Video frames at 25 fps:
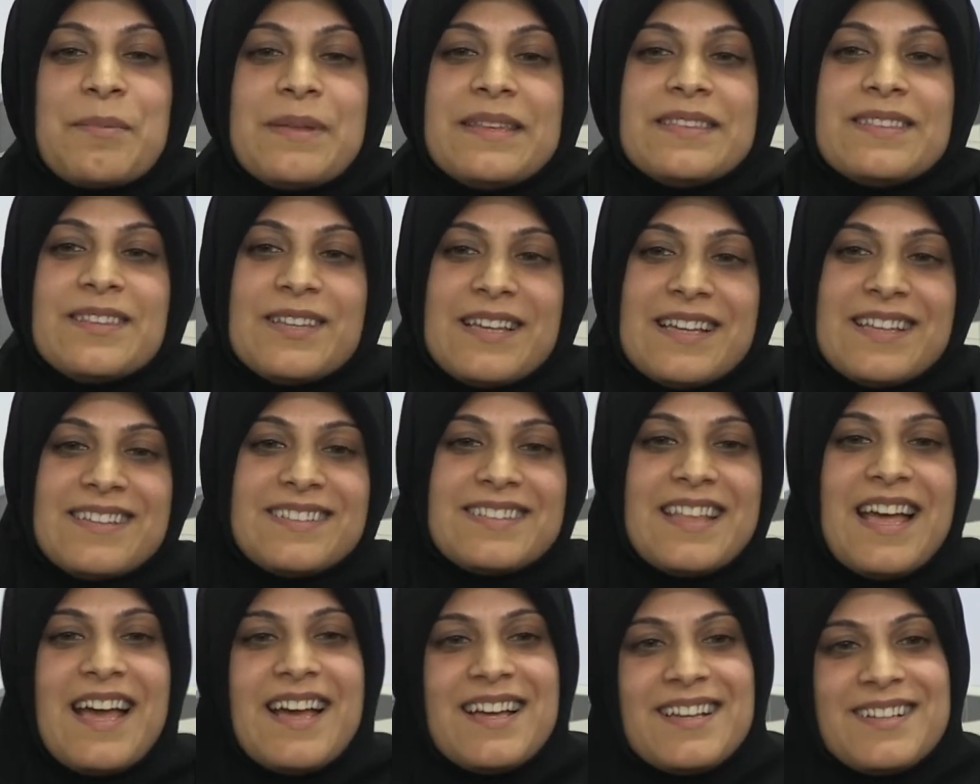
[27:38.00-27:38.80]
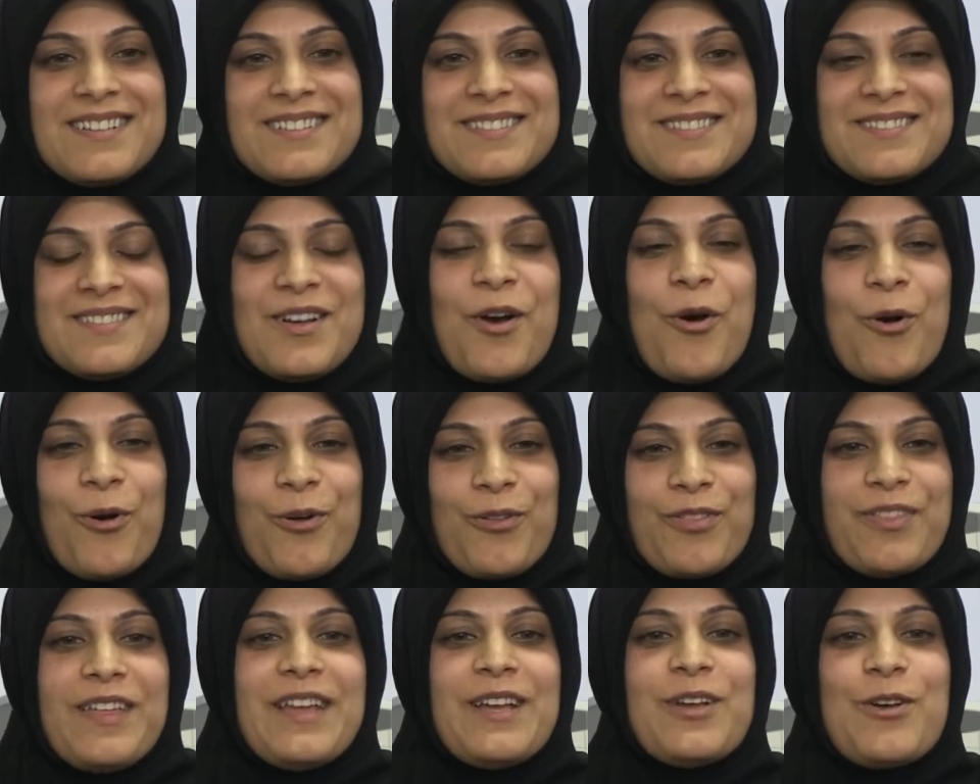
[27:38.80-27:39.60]
I mean, that
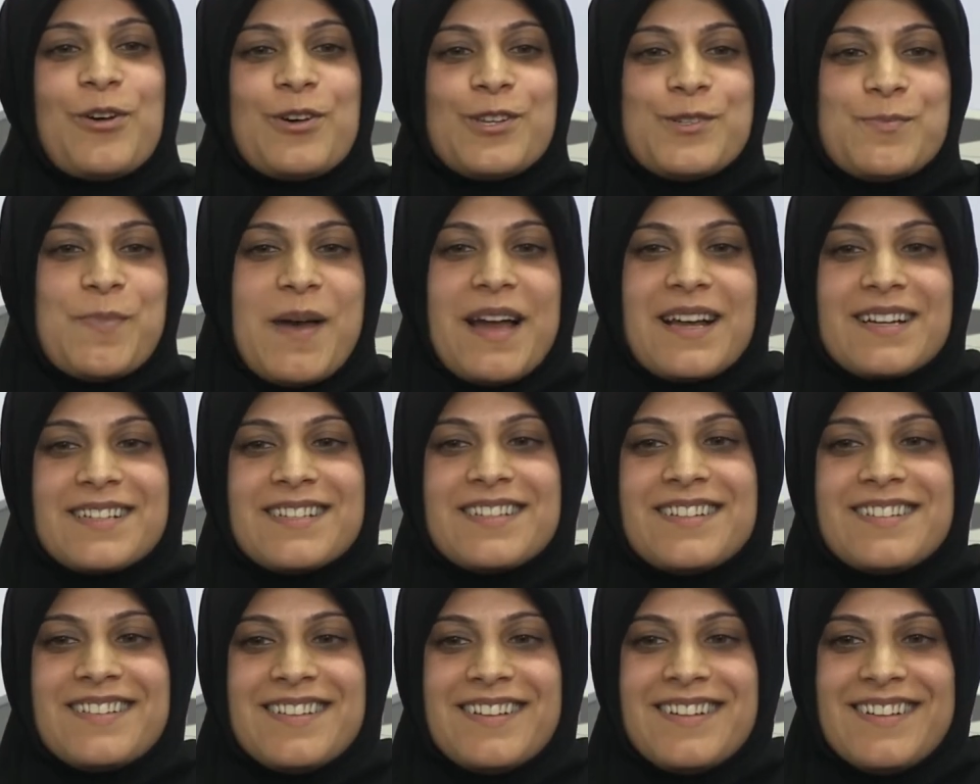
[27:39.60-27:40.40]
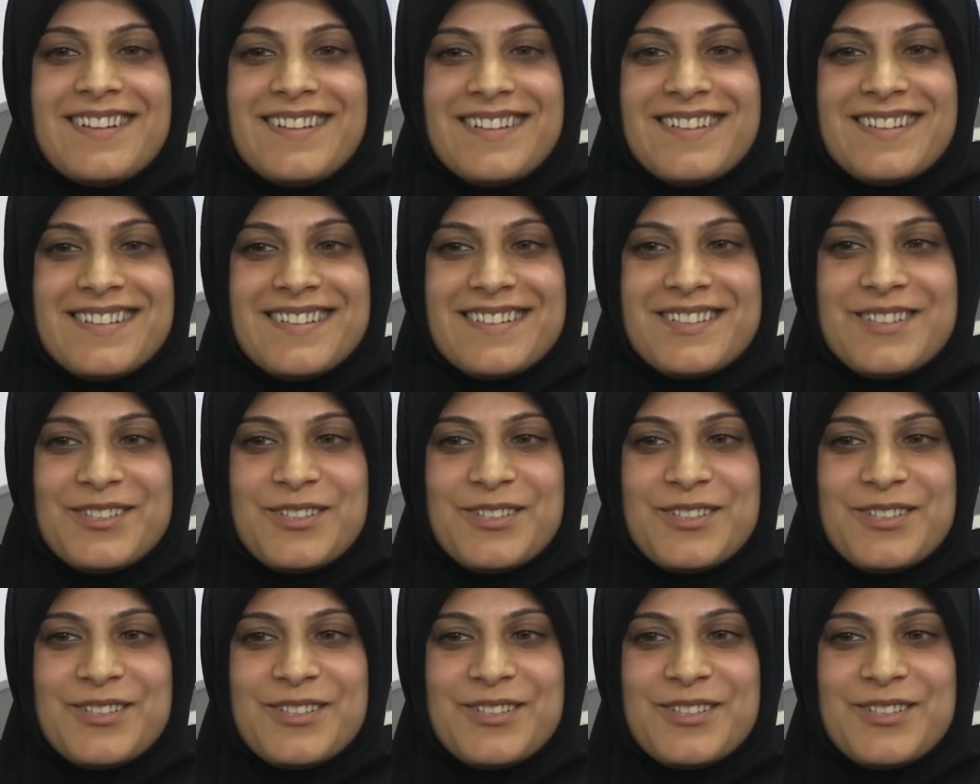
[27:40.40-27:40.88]
whole thing goes back to the,